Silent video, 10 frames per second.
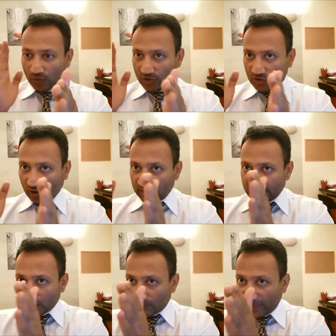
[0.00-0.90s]
focus on
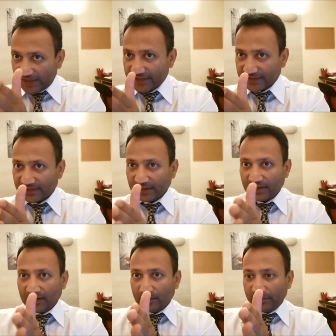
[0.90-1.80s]
the space
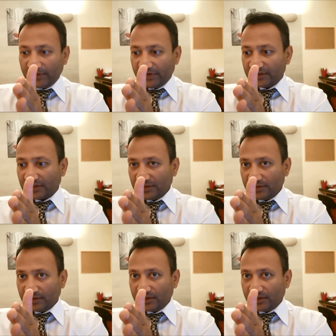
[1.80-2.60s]
between the